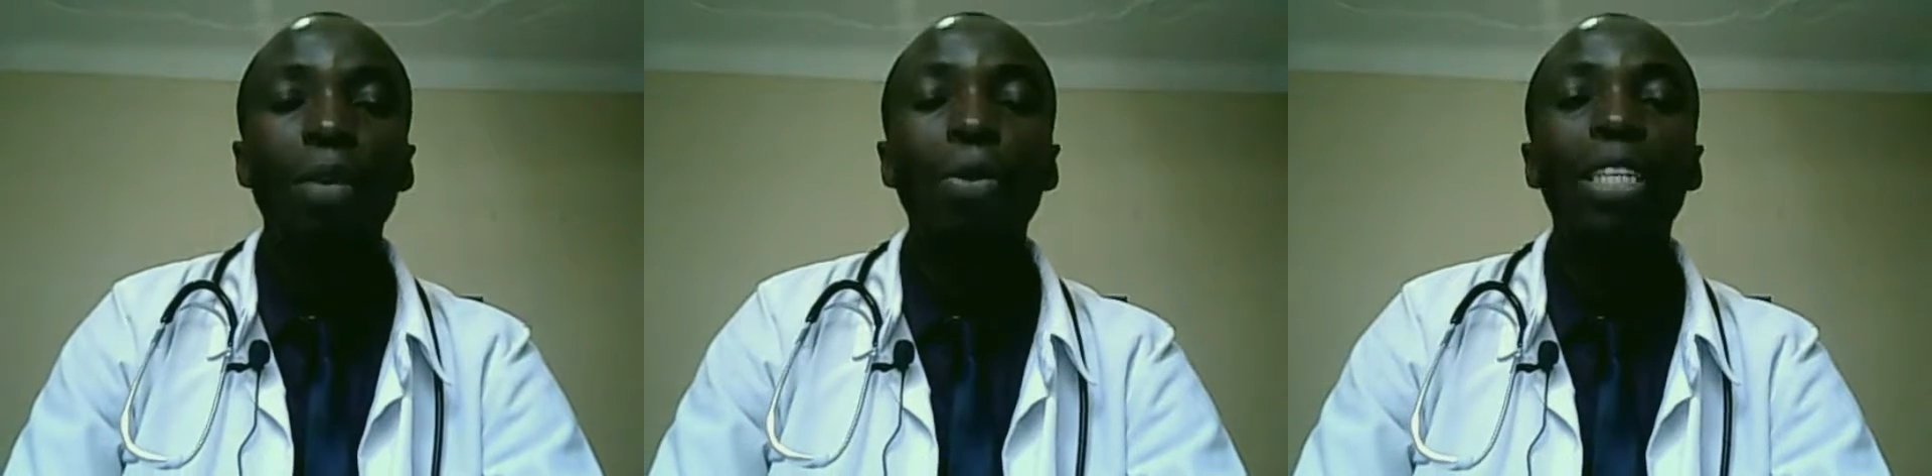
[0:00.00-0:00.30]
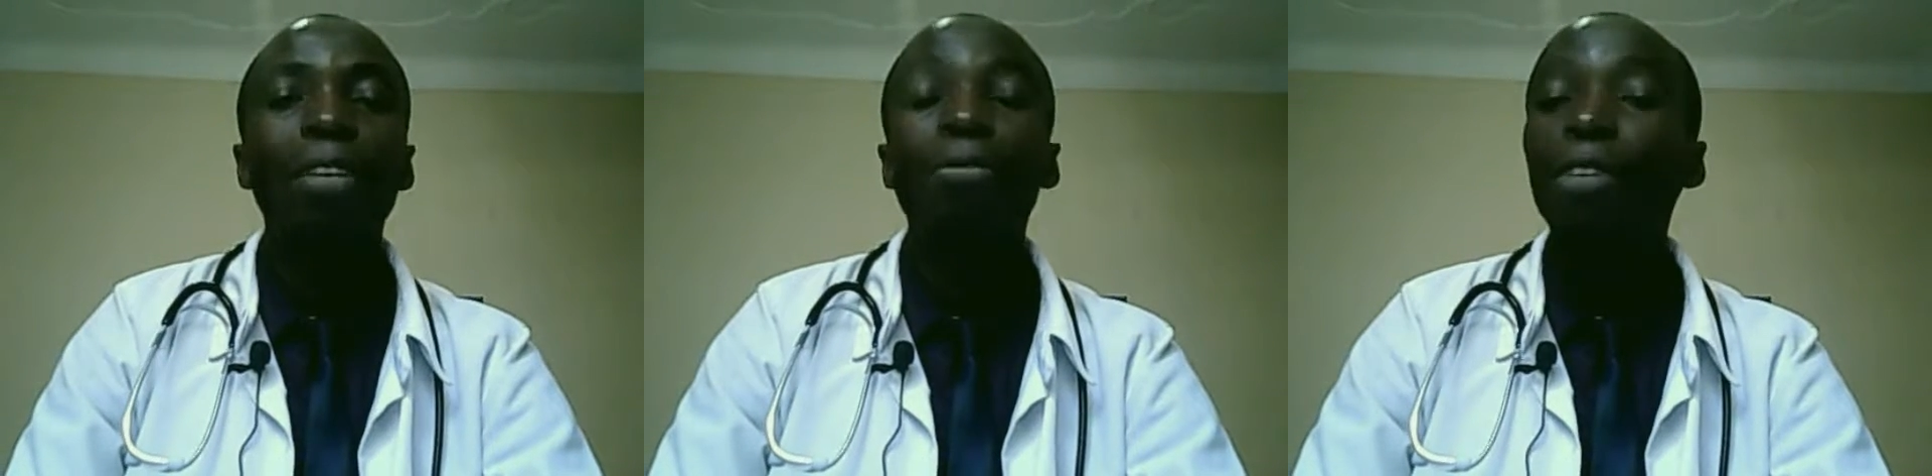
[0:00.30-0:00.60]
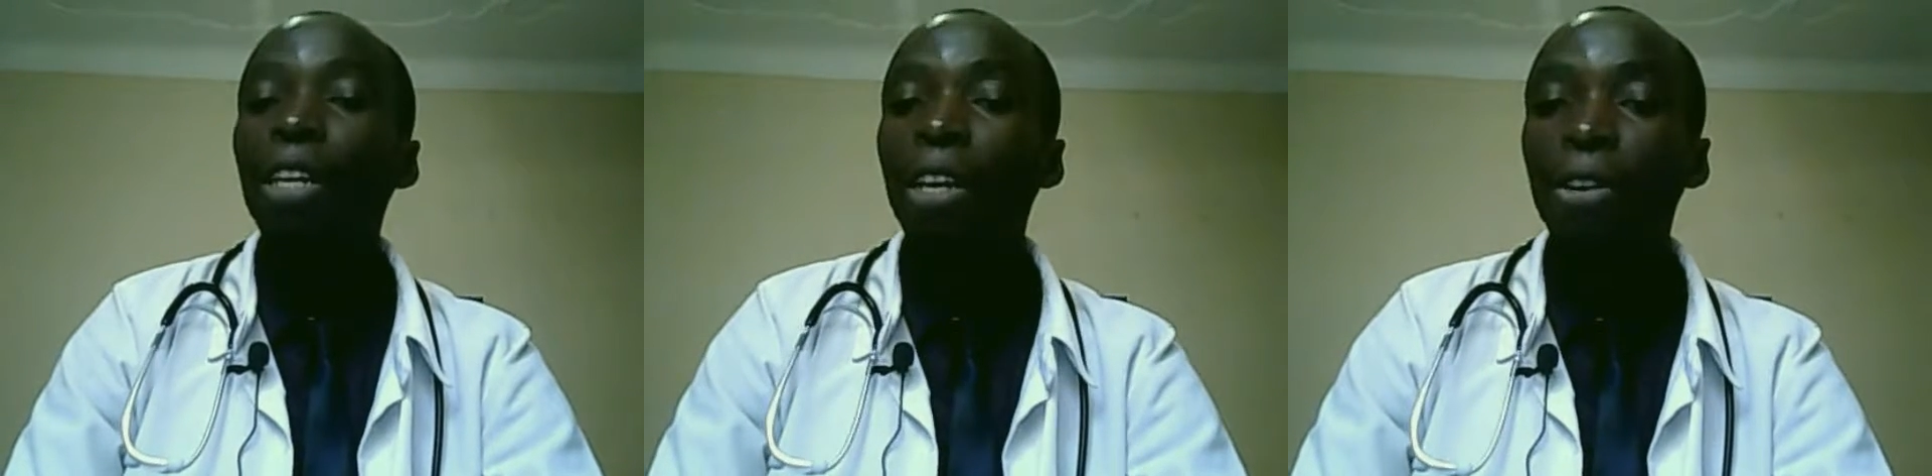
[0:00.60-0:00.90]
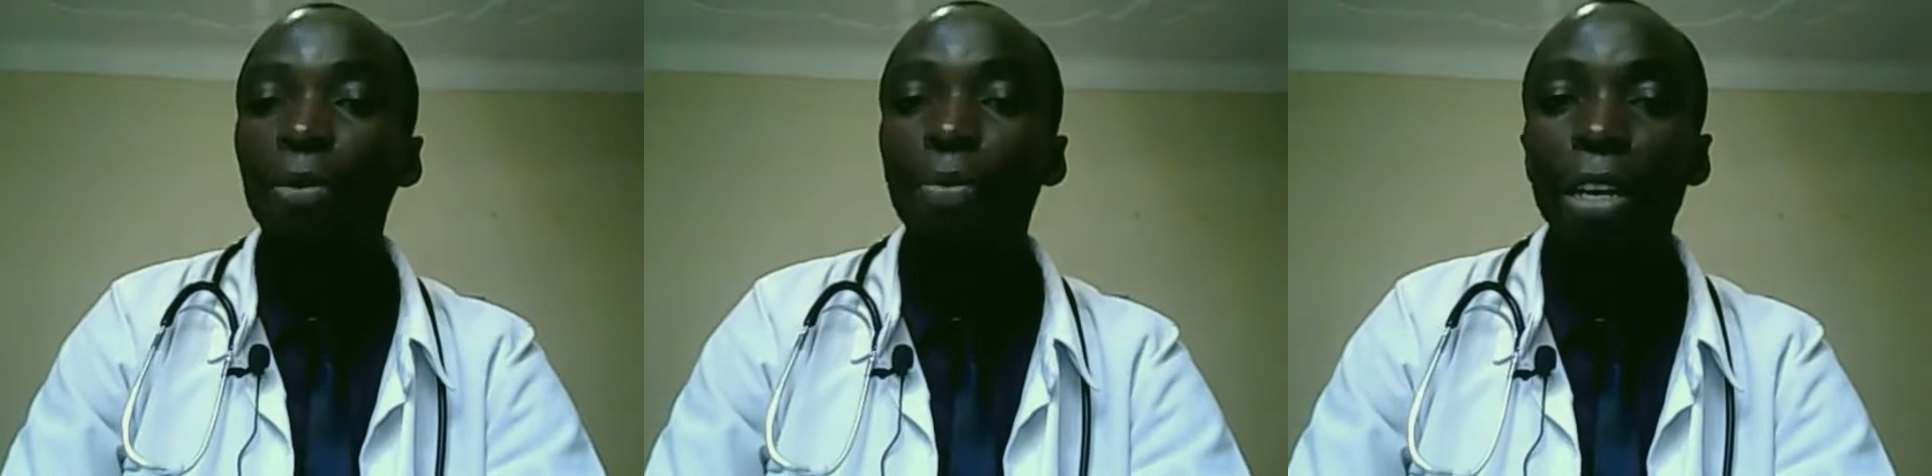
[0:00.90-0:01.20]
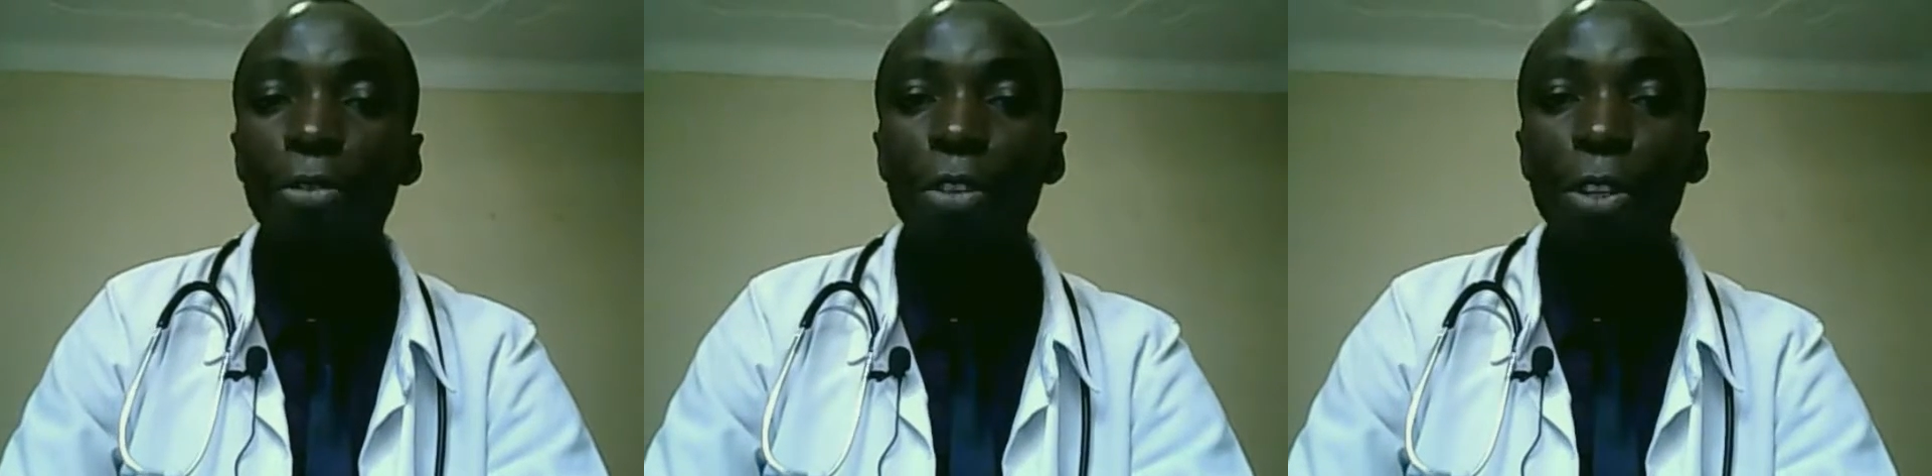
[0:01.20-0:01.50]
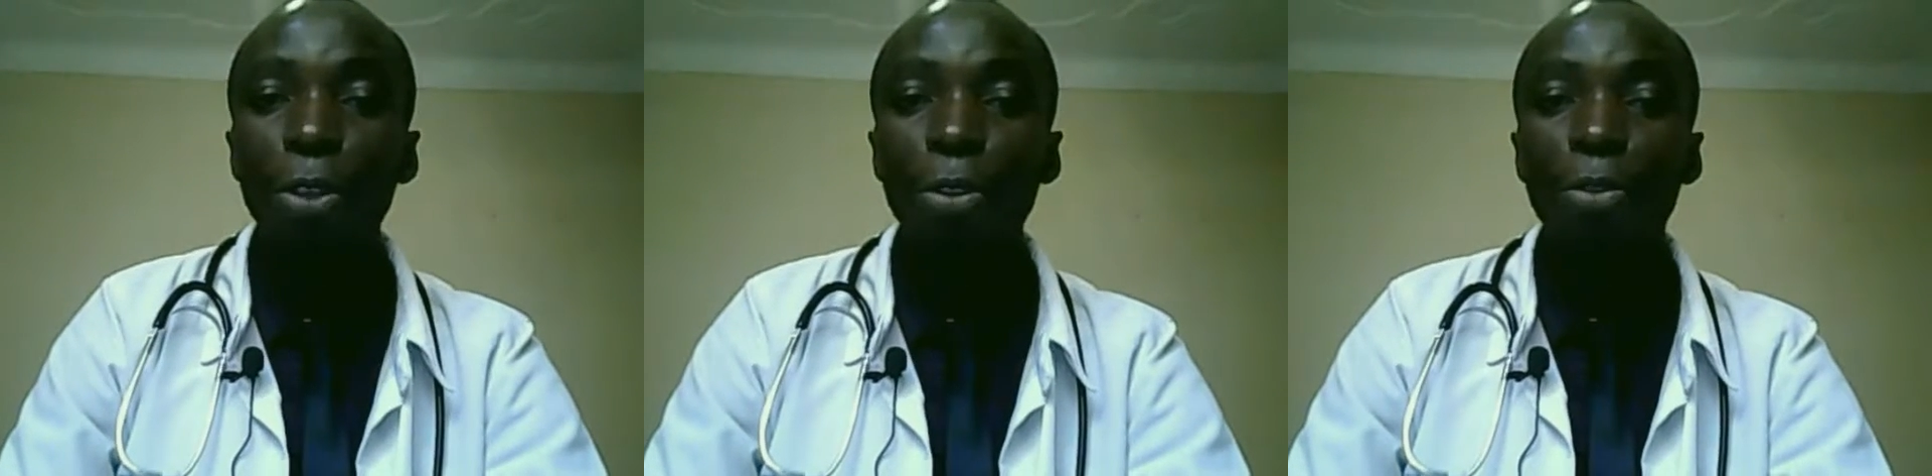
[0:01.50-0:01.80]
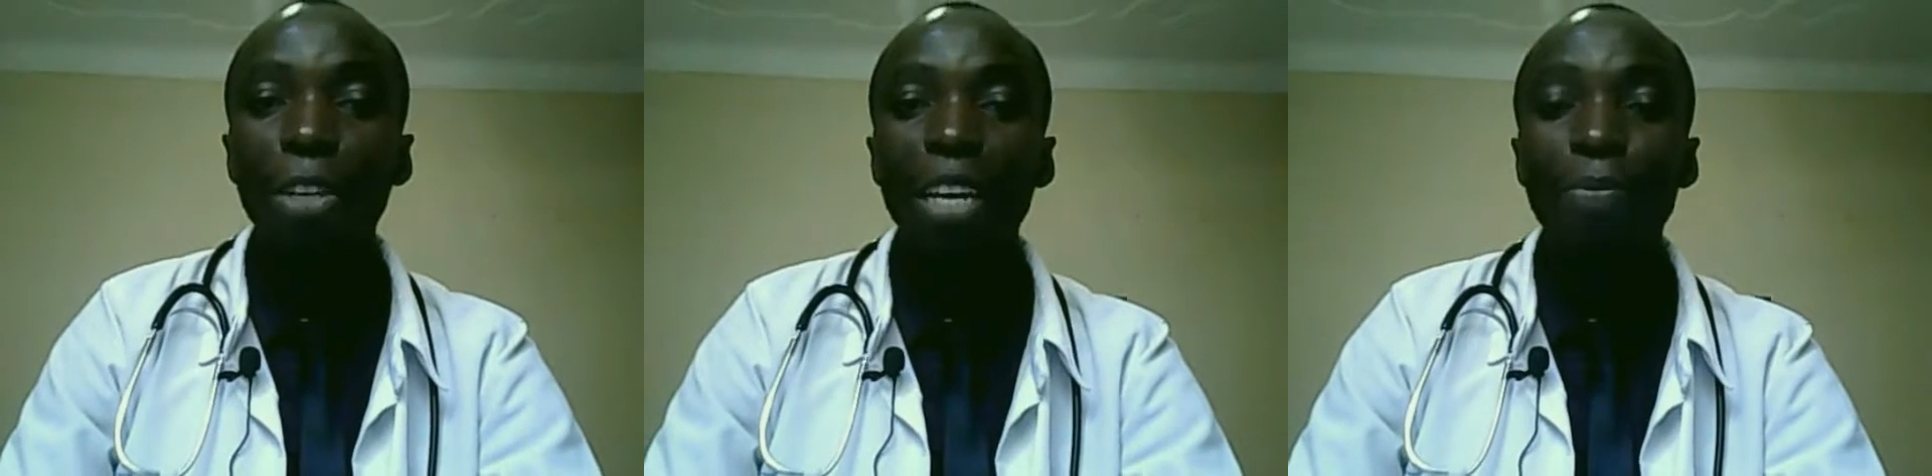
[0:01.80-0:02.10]
which are very beneficial
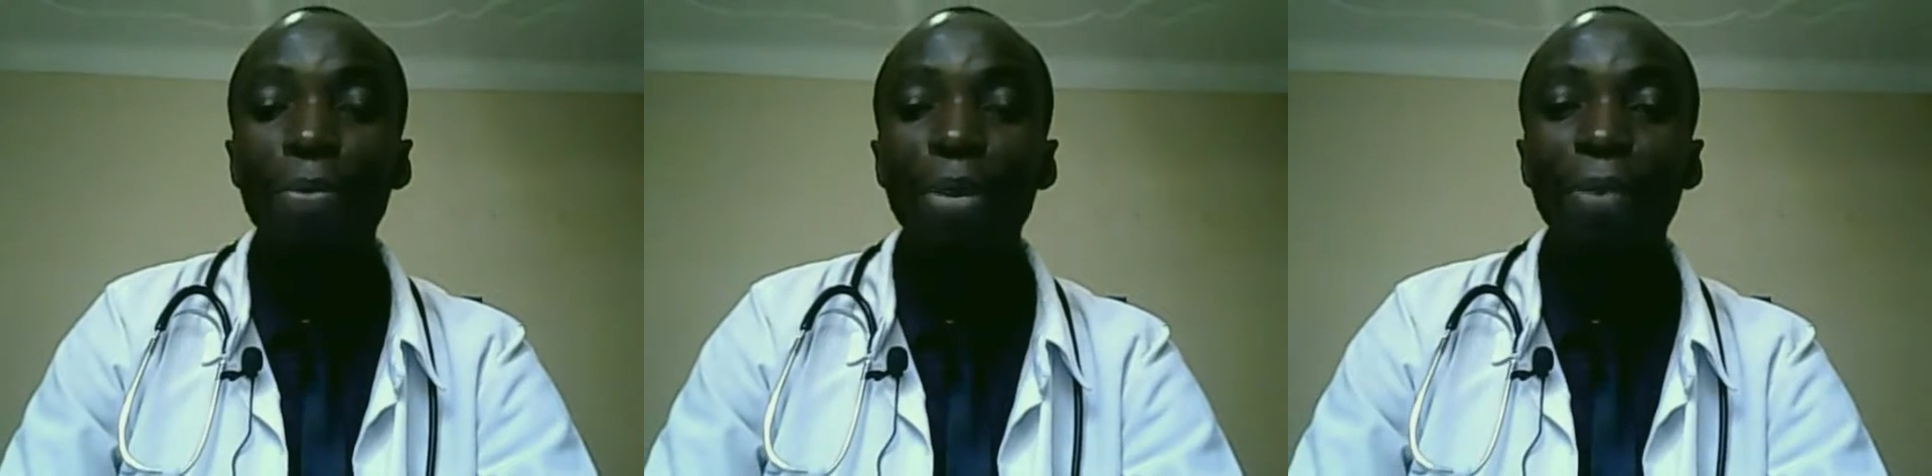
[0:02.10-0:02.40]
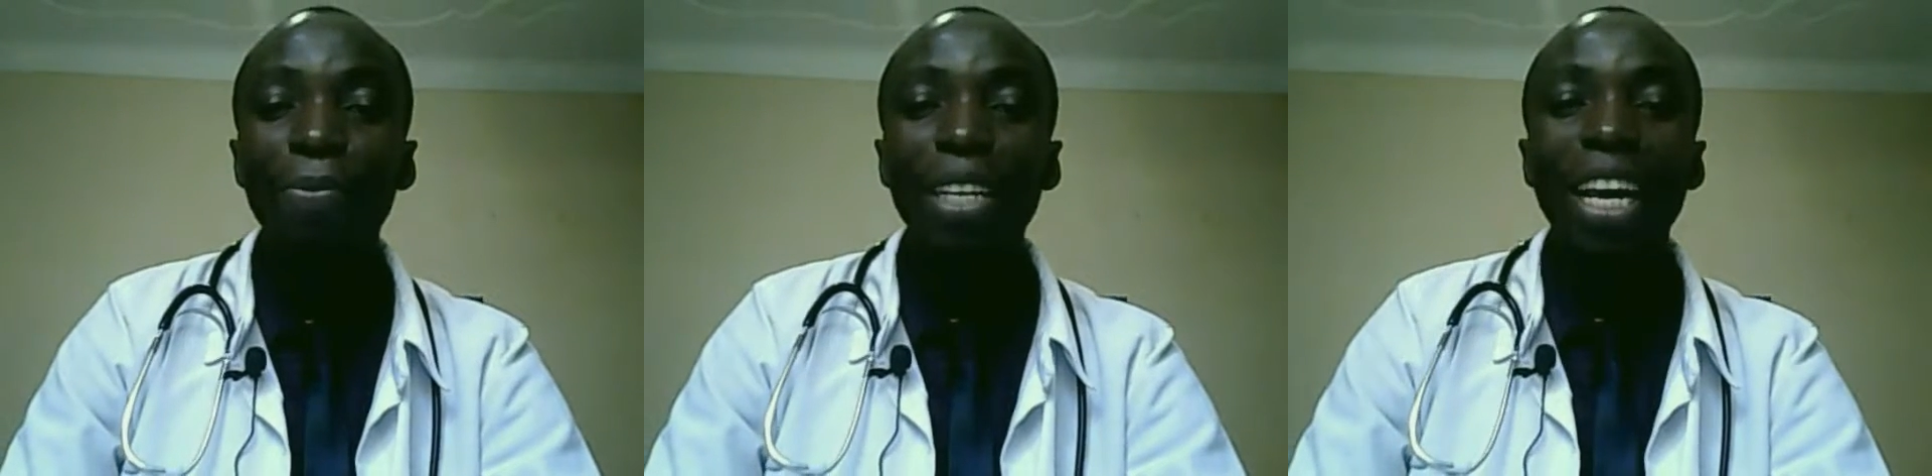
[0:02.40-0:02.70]
for the baby